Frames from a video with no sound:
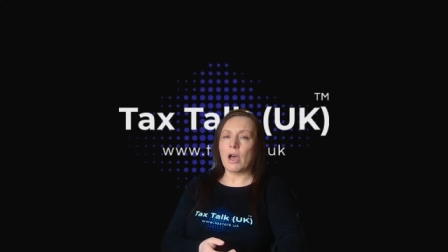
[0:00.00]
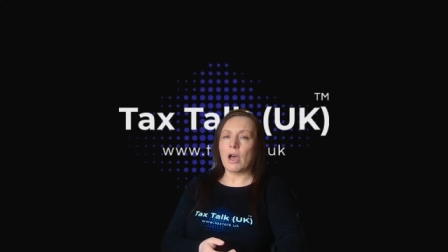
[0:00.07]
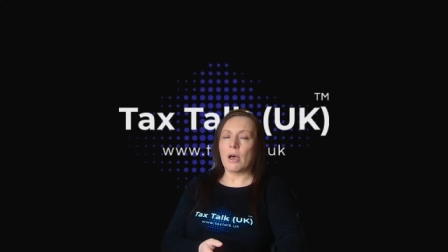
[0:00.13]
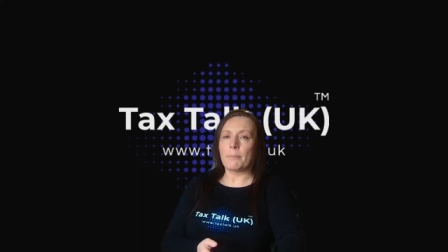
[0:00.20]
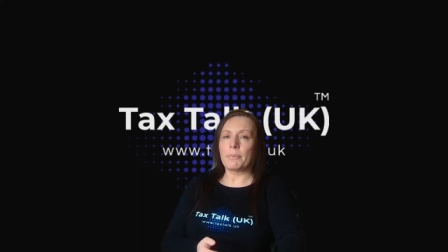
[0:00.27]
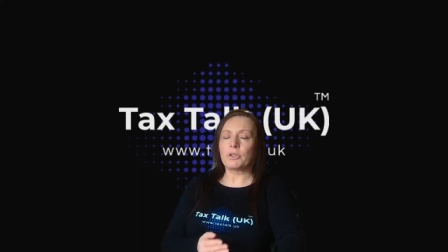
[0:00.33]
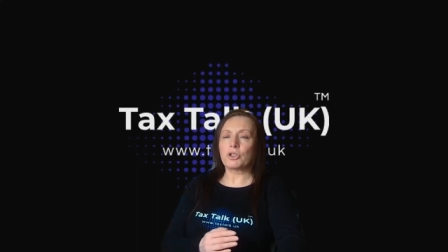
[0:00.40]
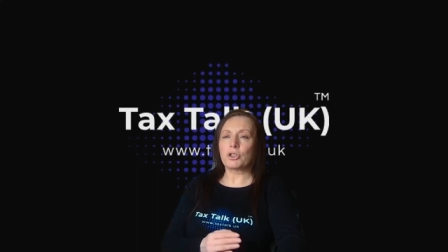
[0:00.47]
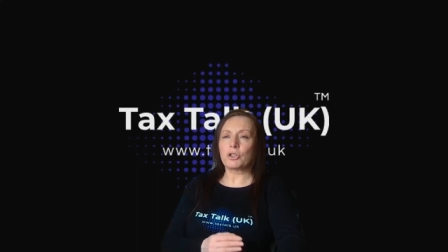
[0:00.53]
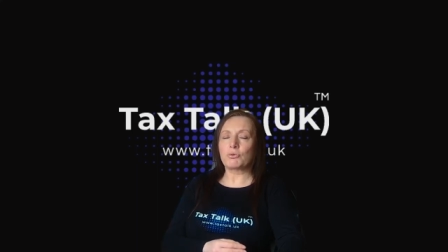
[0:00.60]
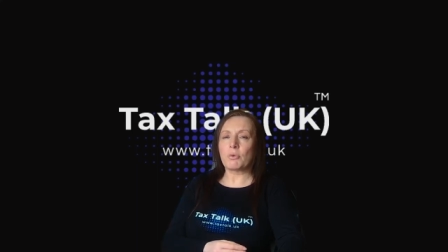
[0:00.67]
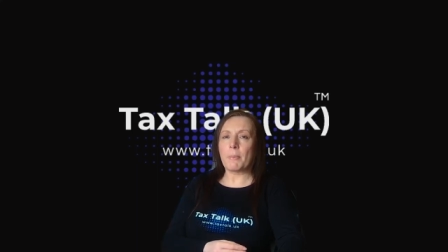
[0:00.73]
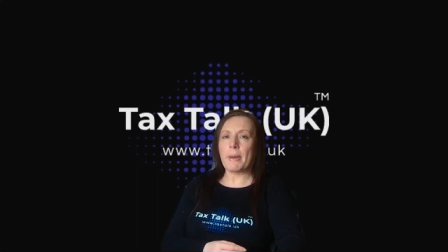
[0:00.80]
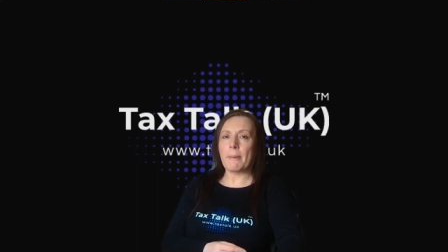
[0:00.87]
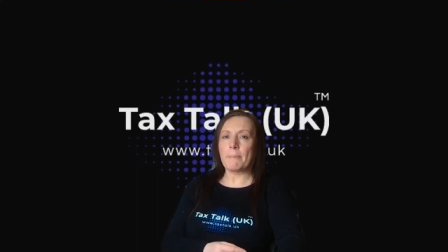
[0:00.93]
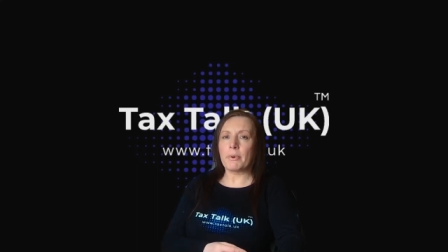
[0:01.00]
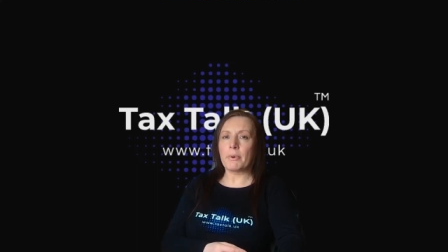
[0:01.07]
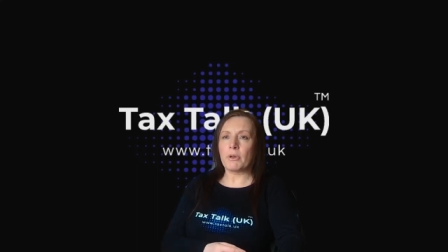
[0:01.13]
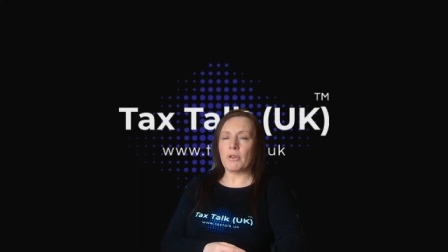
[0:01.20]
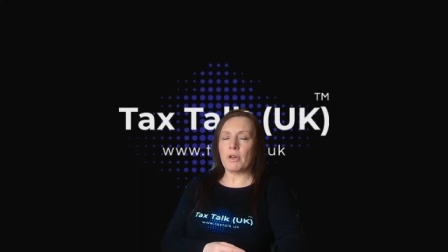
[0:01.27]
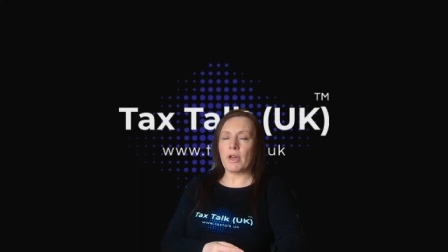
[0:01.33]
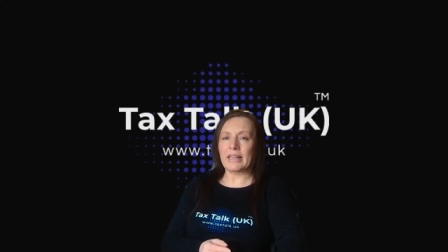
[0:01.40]
Um, but just
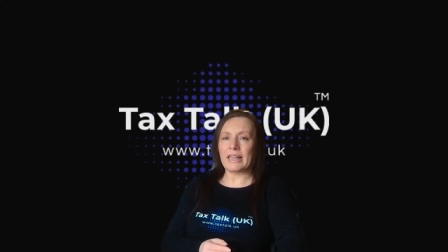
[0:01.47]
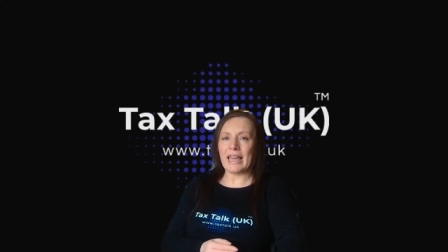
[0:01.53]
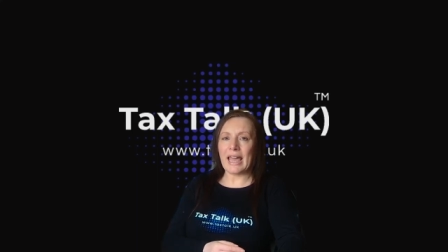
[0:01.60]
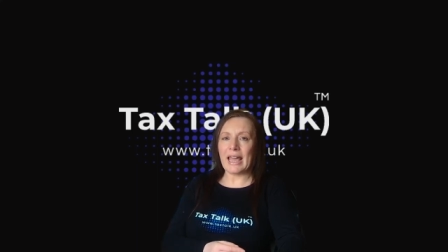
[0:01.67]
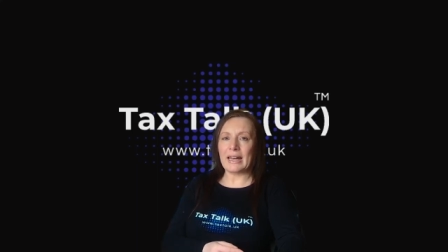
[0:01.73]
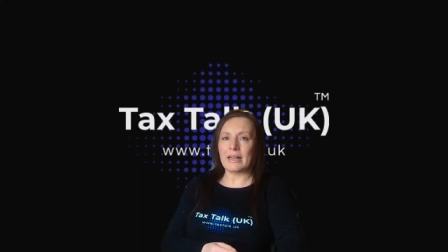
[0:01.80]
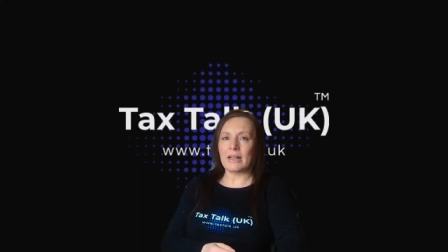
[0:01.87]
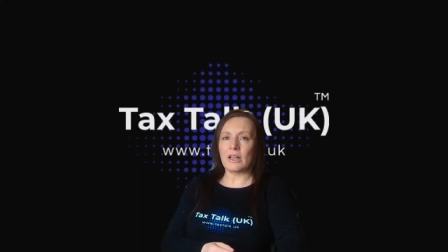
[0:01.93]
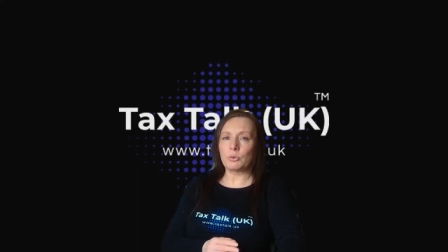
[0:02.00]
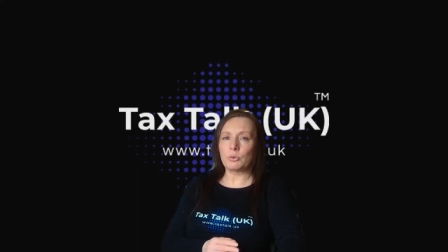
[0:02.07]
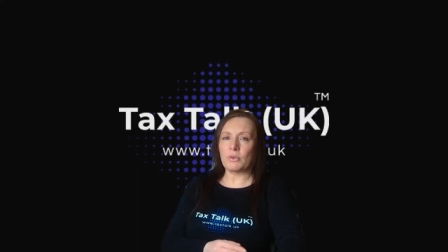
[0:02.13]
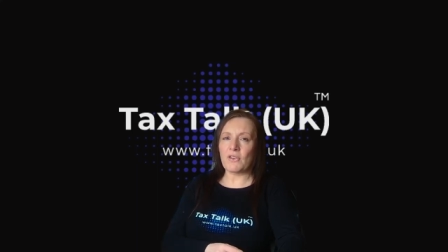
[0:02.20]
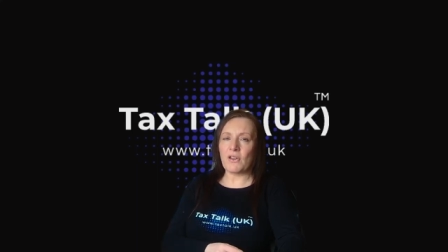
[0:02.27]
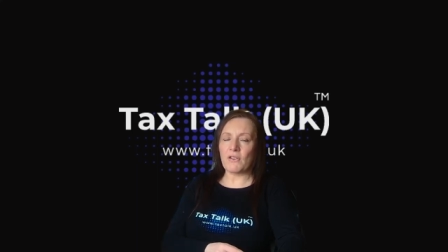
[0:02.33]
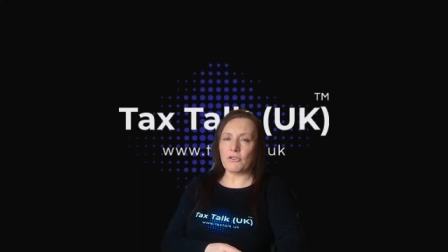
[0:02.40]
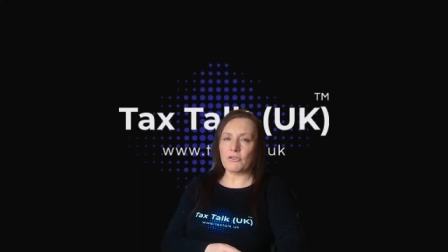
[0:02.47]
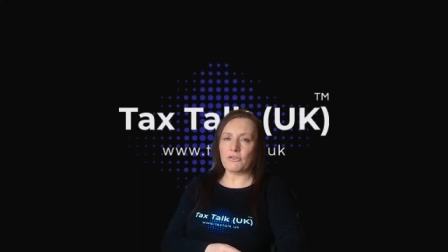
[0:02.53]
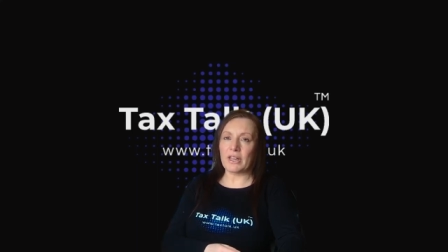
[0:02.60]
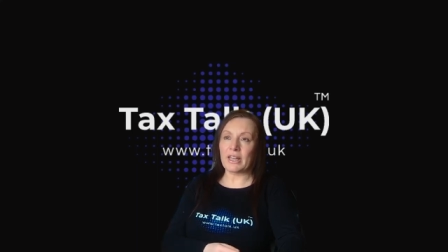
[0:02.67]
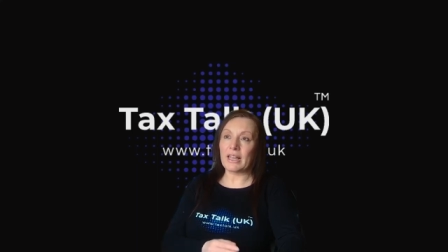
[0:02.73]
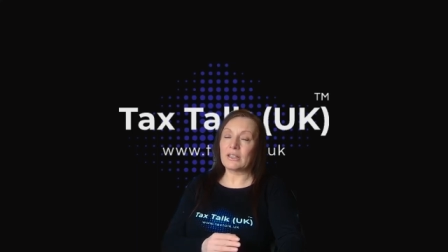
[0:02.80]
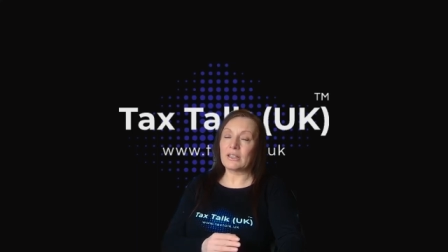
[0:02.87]
remember, again, as with
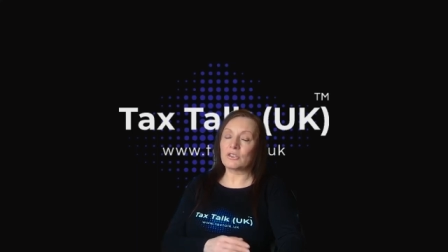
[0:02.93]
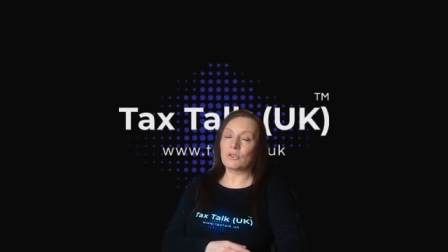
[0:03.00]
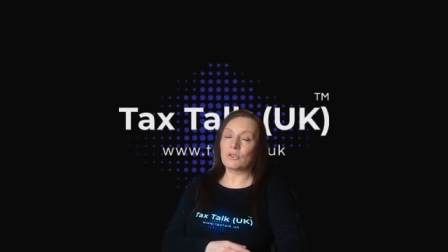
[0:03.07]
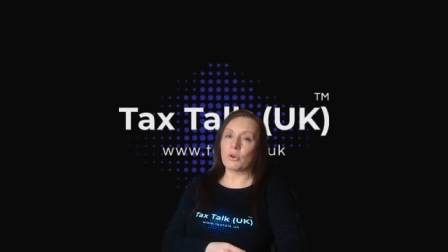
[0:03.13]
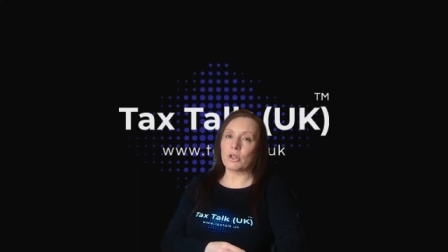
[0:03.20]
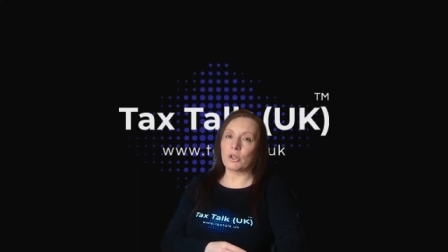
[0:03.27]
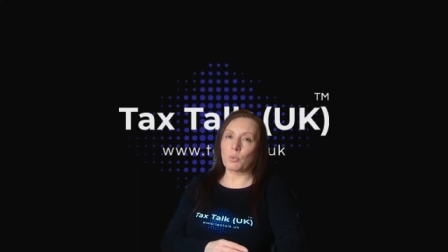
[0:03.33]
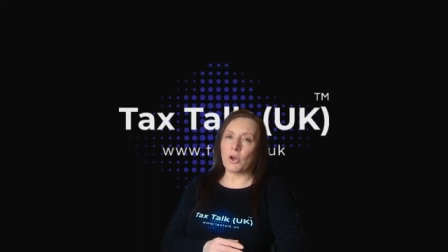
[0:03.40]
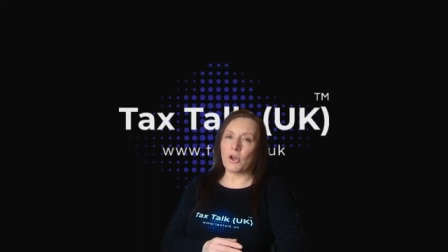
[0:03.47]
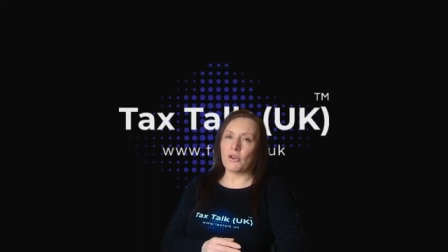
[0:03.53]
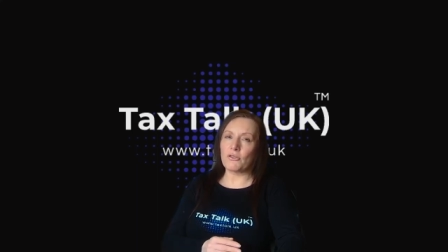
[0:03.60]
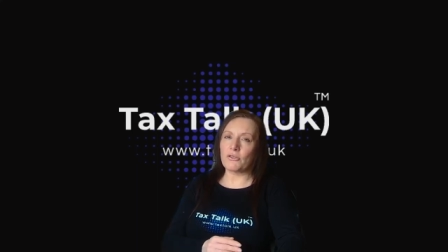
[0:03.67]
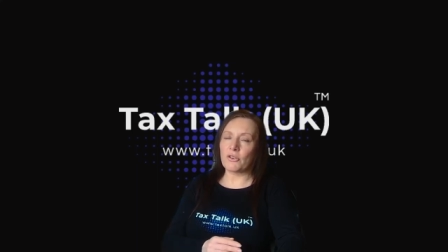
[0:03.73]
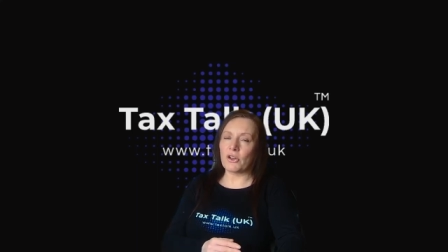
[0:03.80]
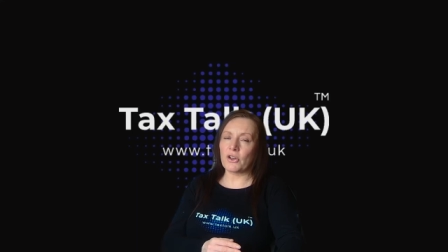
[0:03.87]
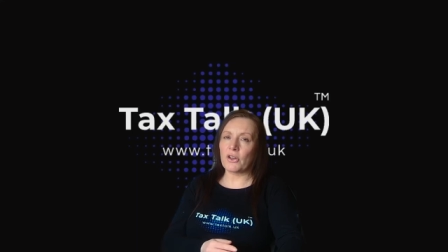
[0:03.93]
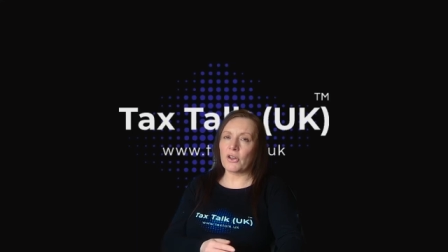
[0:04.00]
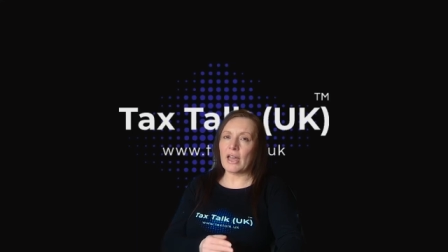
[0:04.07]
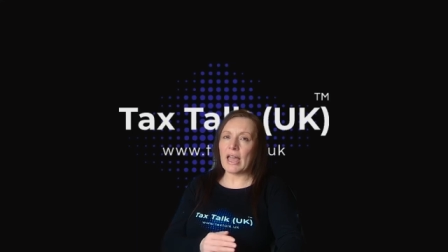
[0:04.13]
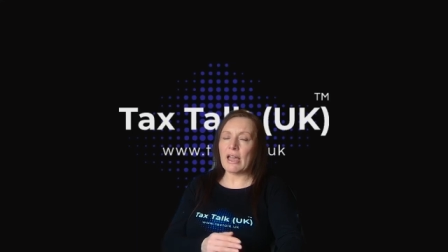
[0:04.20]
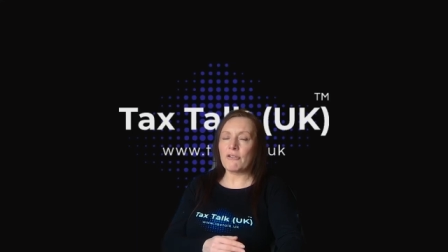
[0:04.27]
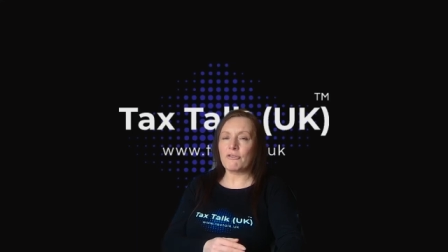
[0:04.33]
everything, it's not going to work
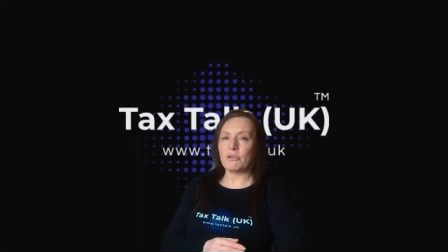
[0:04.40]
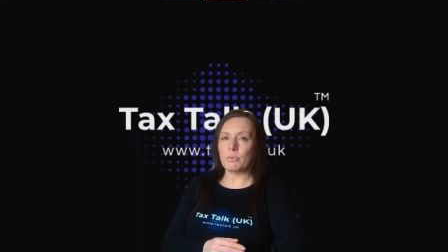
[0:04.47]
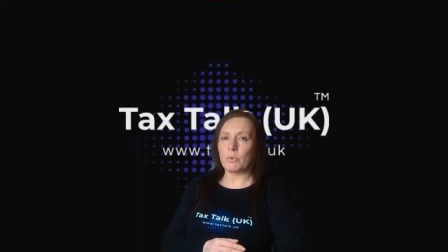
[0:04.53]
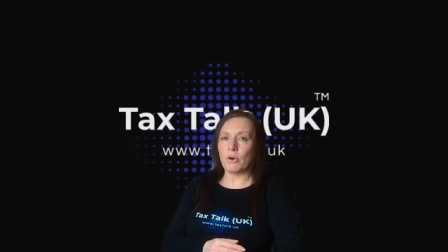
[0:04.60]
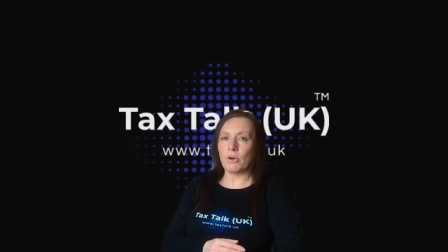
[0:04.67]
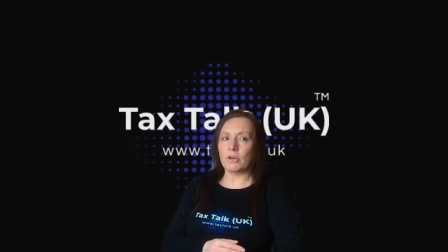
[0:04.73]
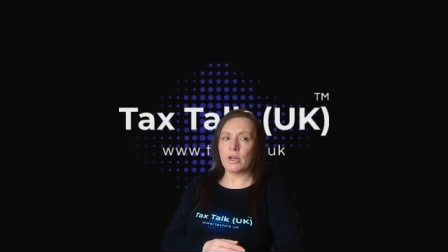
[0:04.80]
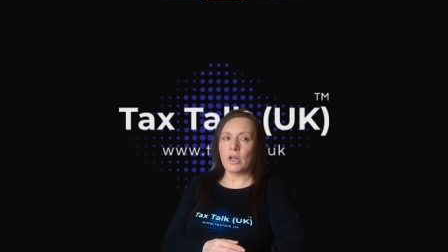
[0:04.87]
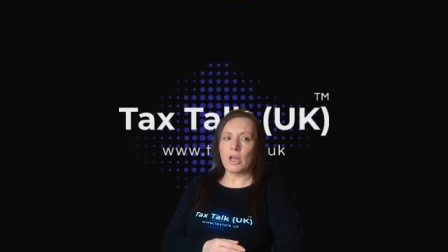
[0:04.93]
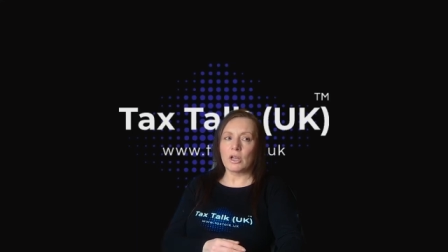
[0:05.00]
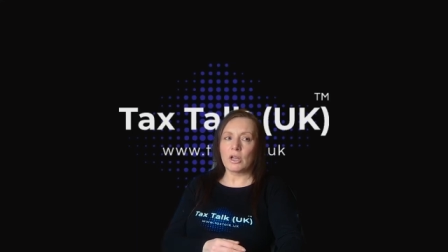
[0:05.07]
for everyone.